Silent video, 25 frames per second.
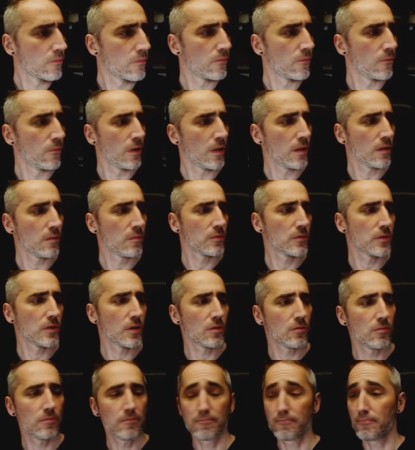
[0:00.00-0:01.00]
Oh,
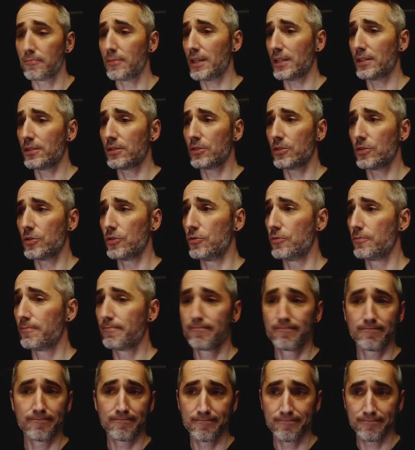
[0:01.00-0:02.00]
so let's assume
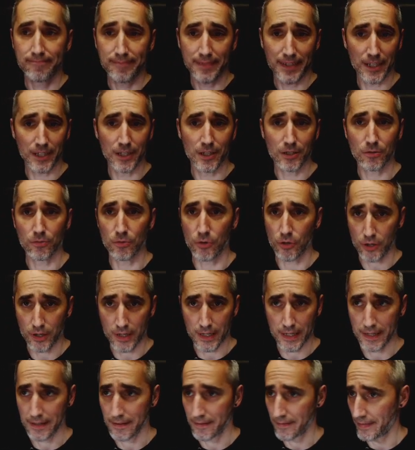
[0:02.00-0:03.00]
it is
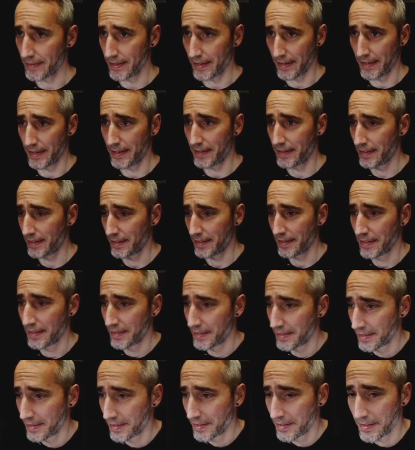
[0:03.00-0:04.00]
working, and
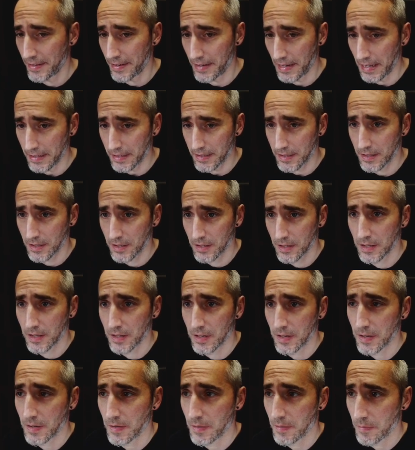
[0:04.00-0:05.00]
let's
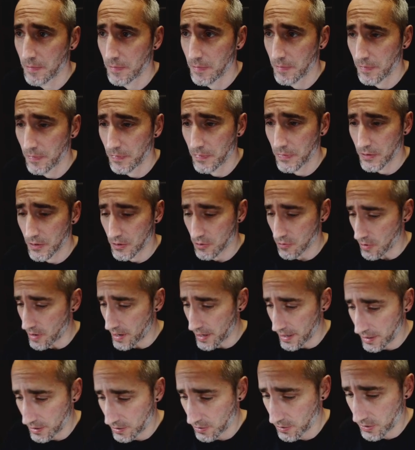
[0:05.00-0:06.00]

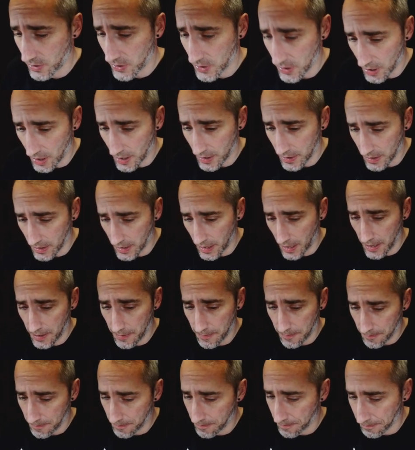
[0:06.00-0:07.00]
try to start the game.